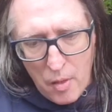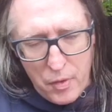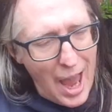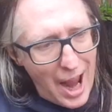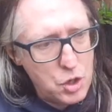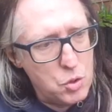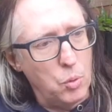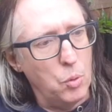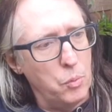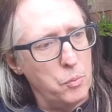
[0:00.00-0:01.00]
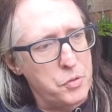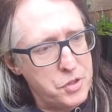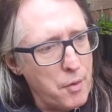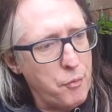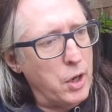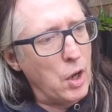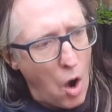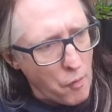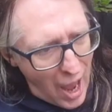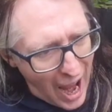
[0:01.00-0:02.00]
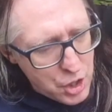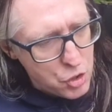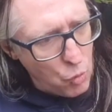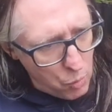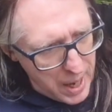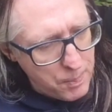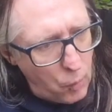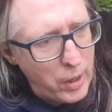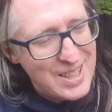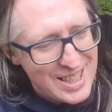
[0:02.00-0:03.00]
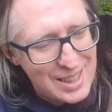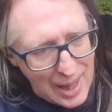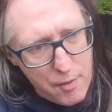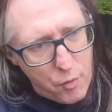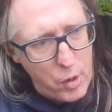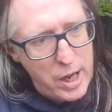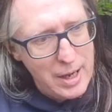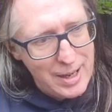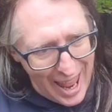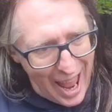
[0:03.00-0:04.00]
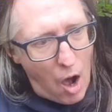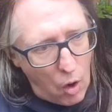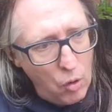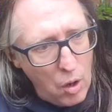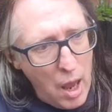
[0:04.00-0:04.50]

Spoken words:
the actual suffering of actual people in slavery now